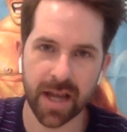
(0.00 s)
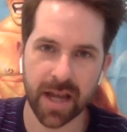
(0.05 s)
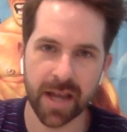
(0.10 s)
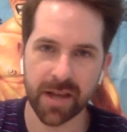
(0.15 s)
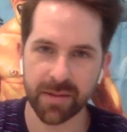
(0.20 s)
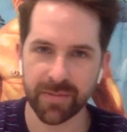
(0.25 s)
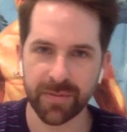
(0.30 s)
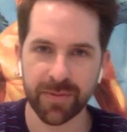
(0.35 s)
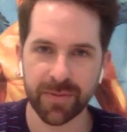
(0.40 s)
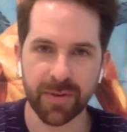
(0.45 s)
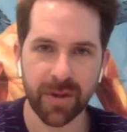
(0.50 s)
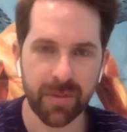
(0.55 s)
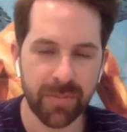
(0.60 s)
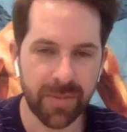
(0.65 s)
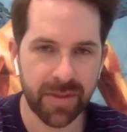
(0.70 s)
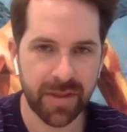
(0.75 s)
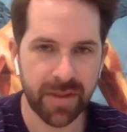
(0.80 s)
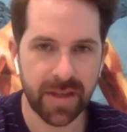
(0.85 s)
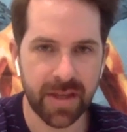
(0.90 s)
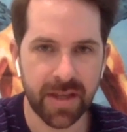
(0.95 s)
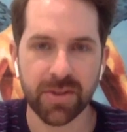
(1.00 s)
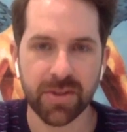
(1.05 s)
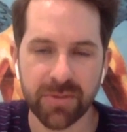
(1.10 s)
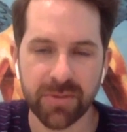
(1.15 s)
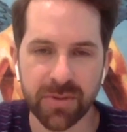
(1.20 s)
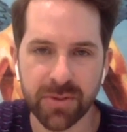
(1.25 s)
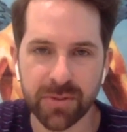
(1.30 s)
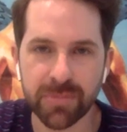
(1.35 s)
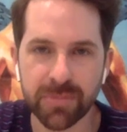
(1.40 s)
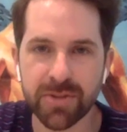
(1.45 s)
I am from the
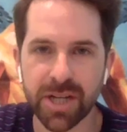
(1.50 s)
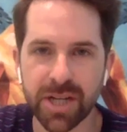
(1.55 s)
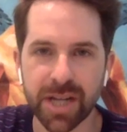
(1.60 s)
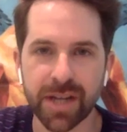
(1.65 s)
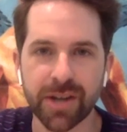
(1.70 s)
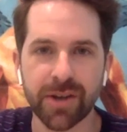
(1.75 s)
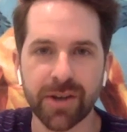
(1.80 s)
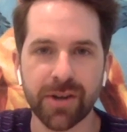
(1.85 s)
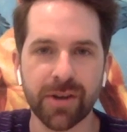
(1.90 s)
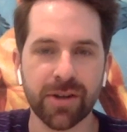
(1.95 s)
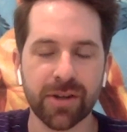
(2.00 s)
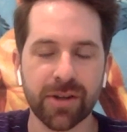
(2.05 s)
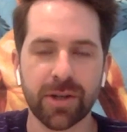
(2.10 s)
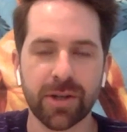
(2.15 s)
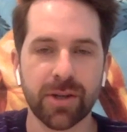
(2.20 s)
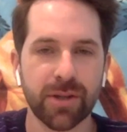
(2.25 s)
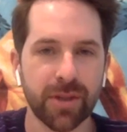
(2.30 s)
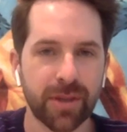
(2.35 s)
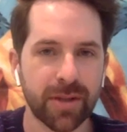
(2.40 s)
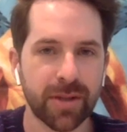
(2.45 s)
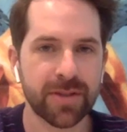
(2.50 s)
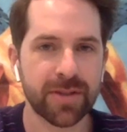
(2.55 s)
YouTube channel called